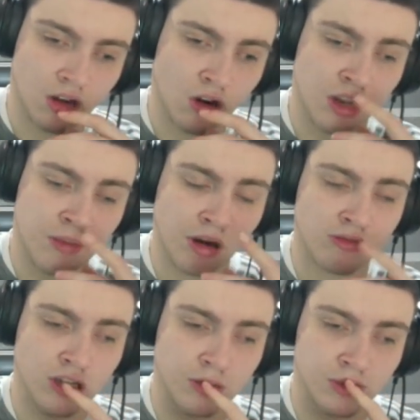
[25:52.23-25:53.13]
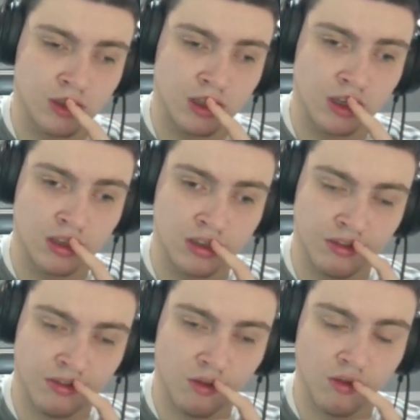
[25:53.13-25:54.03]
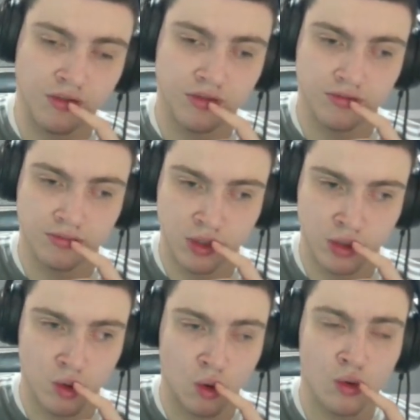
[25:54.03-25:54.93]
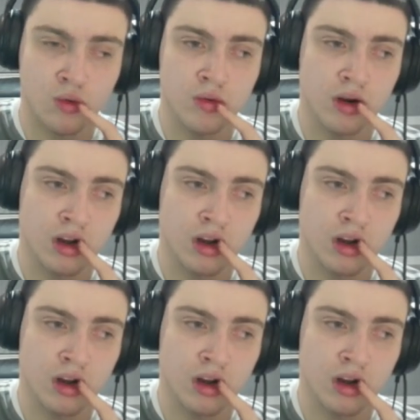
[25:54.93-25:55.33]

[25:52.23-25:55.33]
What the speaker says: On the build up to the fourth goal,